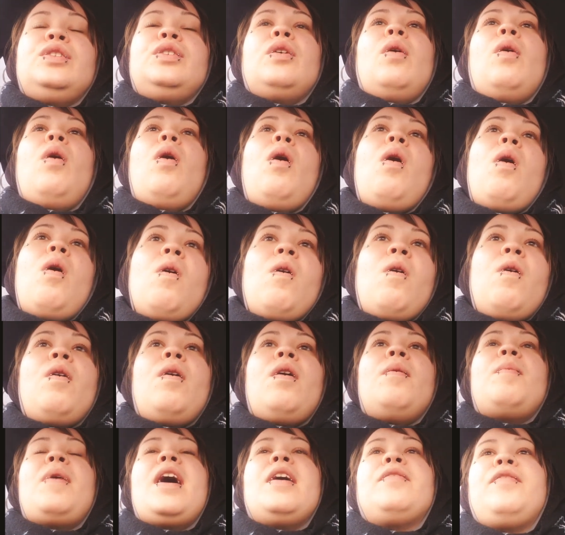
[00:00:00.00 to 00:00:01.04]

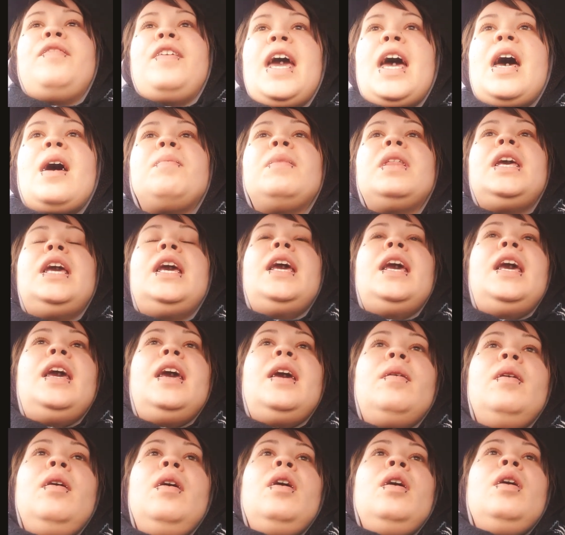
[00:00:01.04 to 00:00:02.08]
My
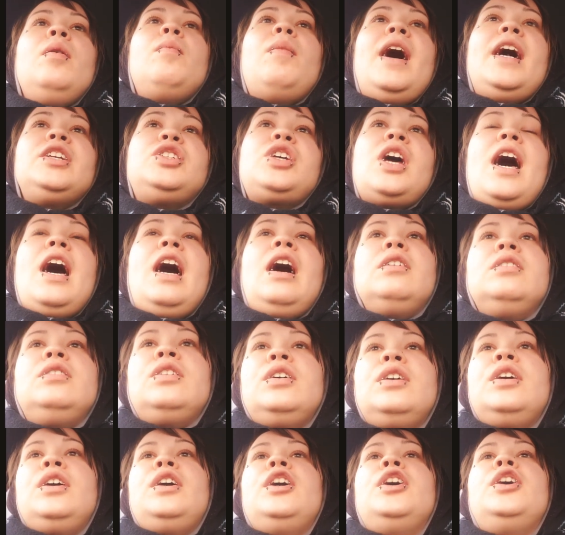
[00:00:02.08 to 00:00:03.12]
family, my
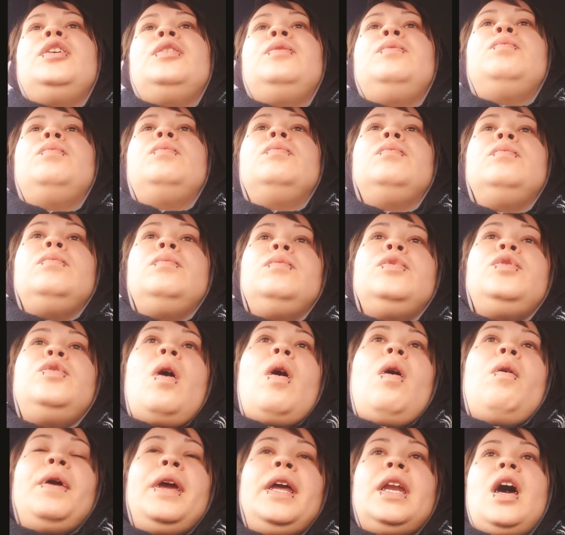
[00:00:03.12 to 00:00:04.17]
childhood
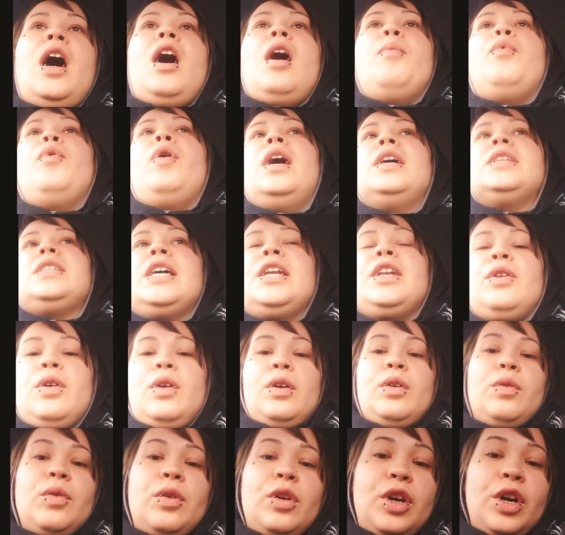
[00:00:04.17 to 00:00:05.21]
growing up wasn't
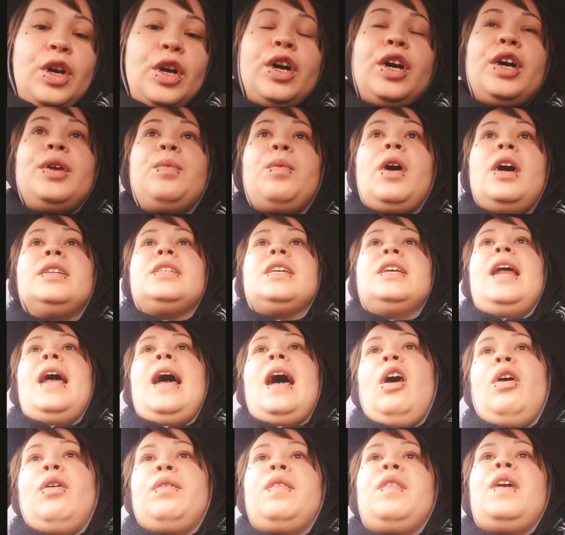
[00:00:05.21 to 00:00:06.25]
good, wasn't
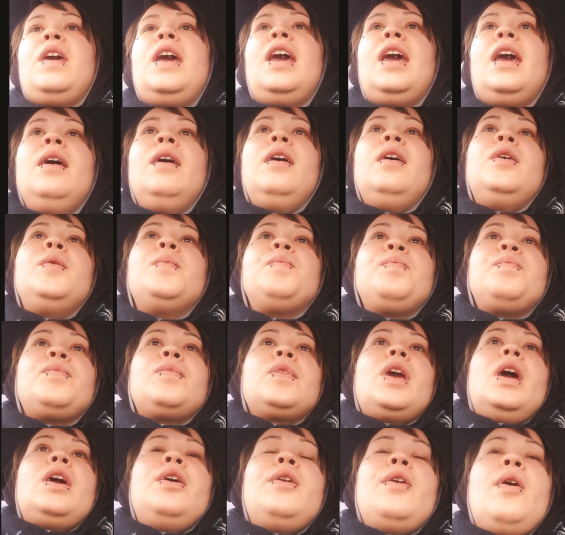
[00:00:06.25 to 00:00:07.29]
healthy.
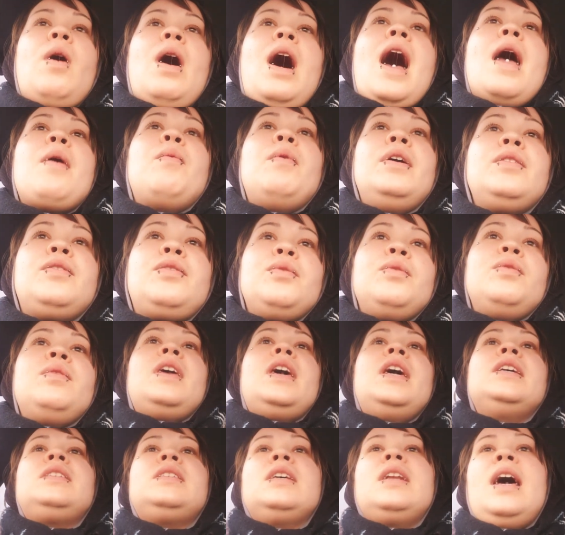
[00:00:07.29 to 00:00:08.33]
I went through
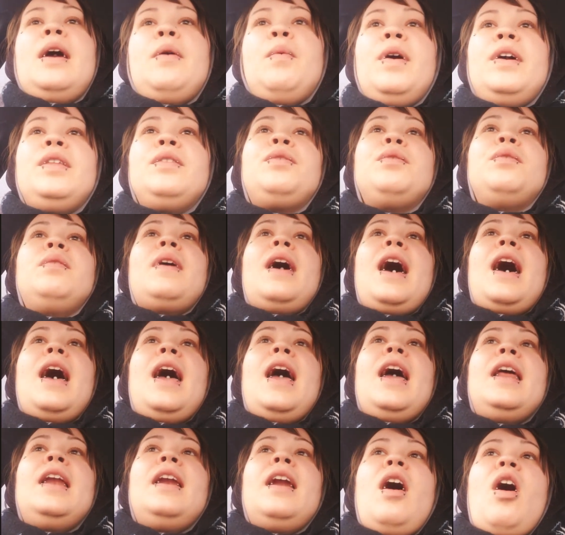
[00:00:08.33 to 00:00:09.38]
this and I went through that.
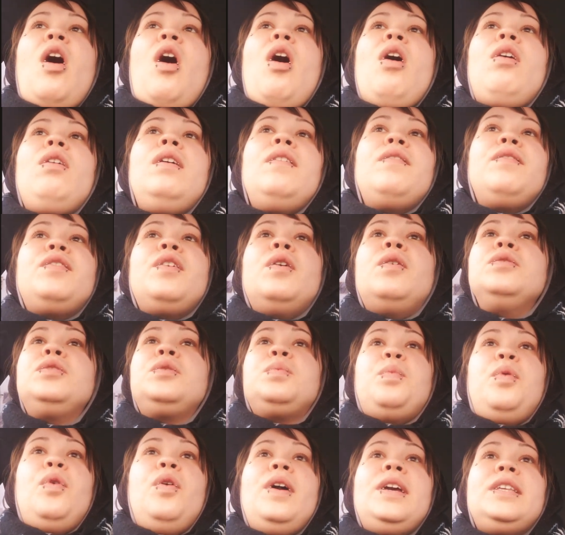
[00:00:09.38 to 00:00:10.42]
And all of those
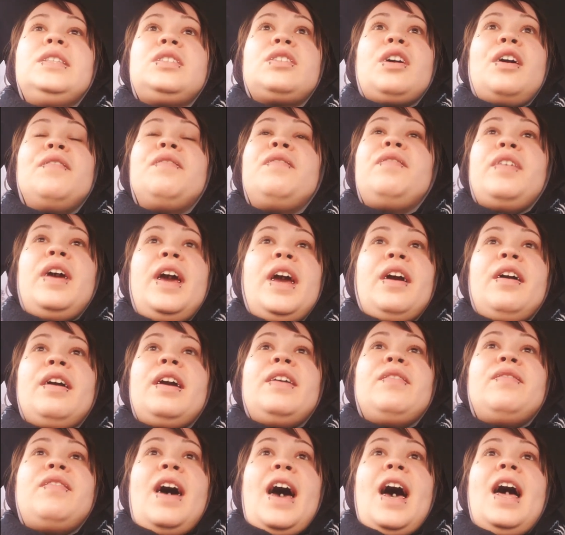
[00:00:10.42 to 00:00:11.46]
points are
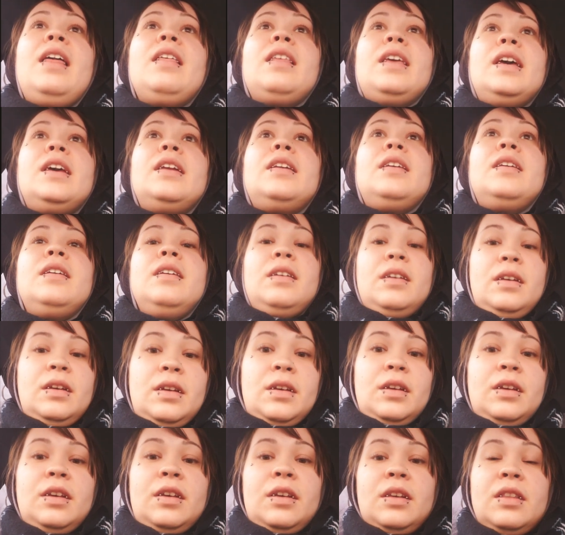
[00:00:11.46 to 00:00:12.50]
very valid.
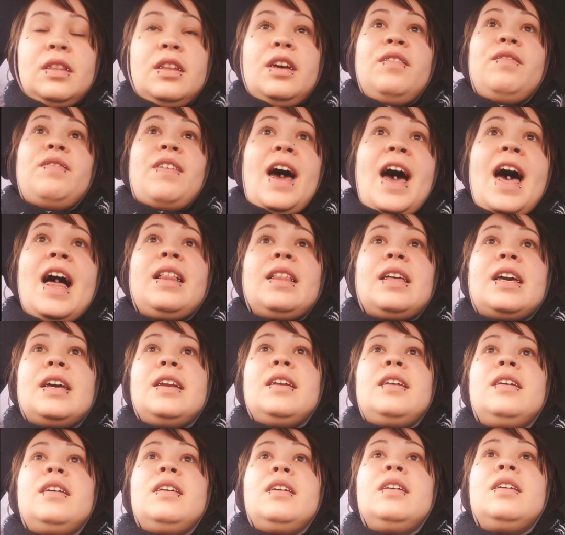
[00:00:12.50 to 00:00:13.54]
They're valid.
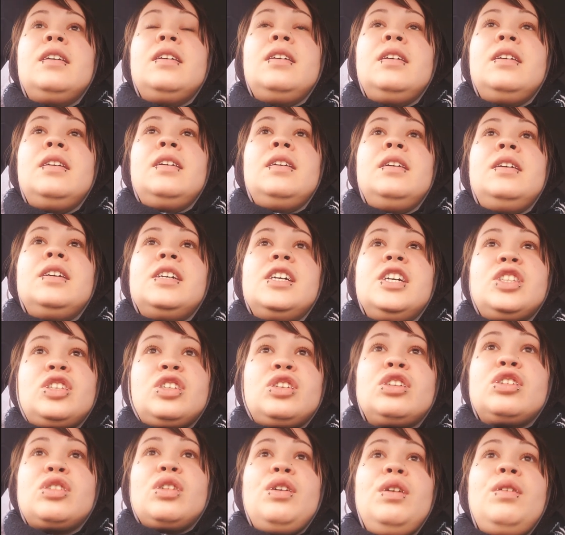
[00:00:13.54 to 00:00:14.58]

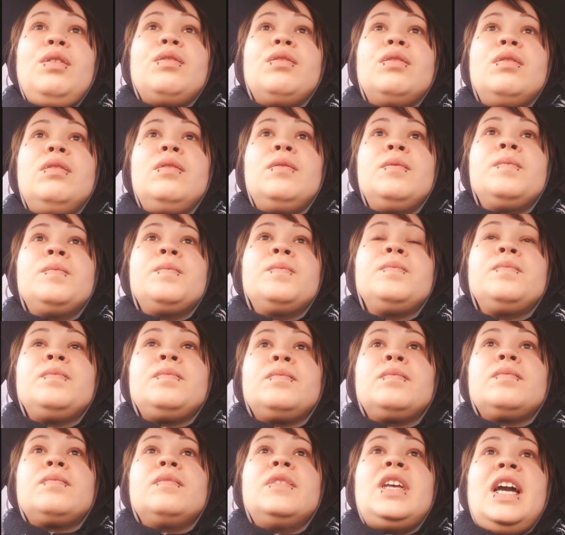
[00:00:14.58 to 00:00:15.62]
It's true.
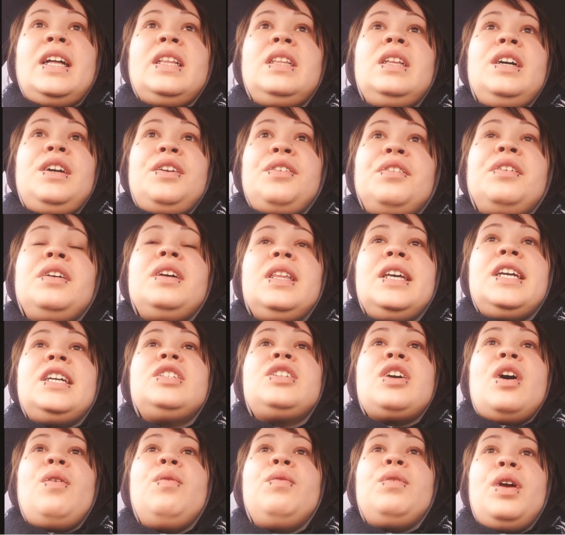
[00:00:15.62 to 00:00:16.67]
They literally
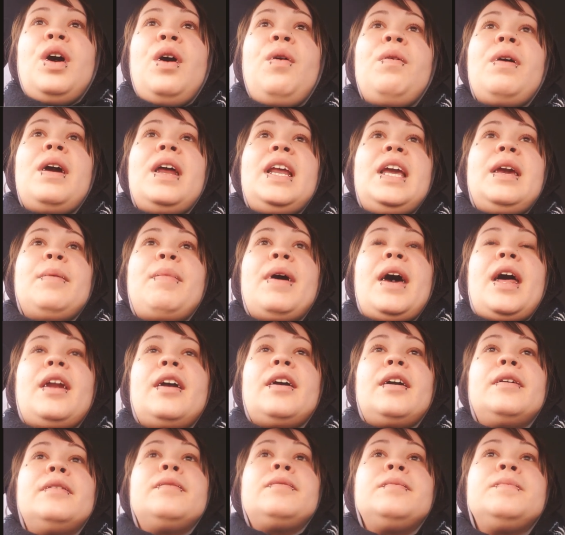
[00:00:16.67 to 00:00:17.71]
don't know any
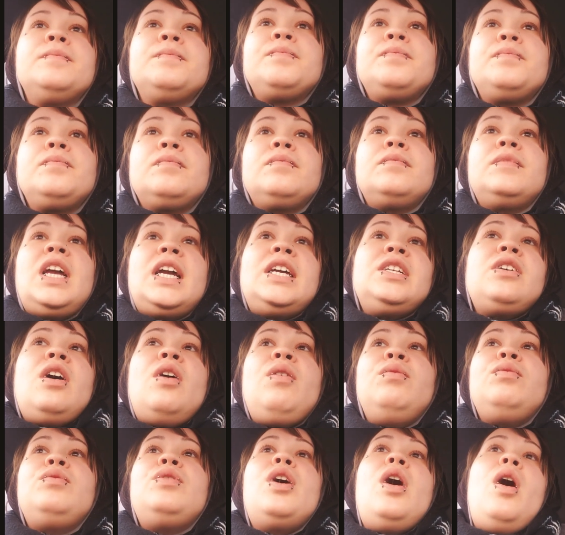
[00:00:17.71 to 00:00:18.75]
better. They
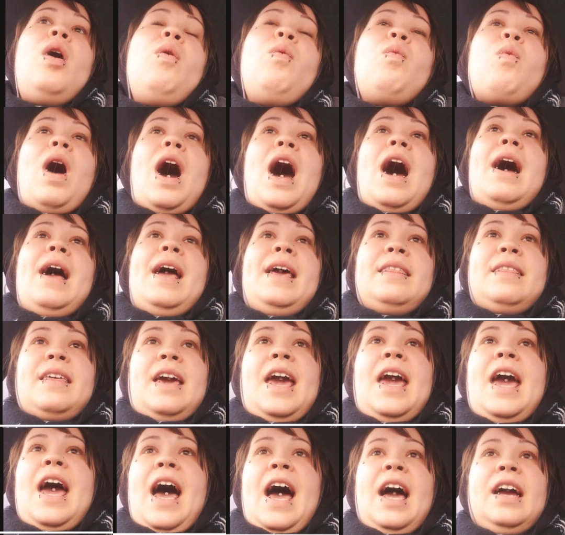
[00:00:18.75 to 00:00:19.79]
don't know why
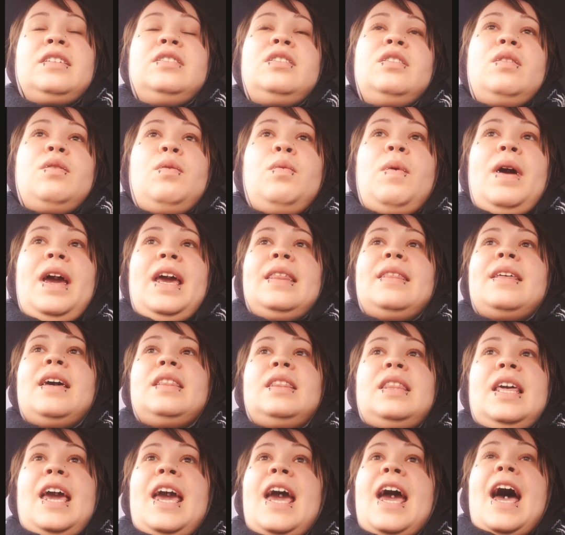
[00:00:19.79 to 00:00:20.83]
they act the way
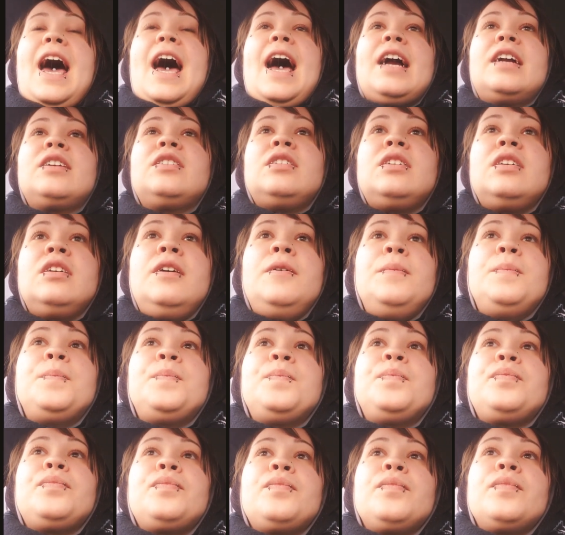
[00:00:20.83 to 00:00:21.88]
that they act.
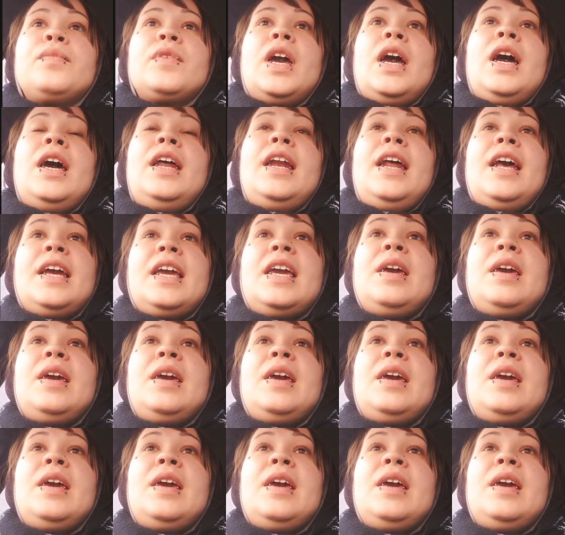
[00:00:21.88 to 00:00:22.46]
And it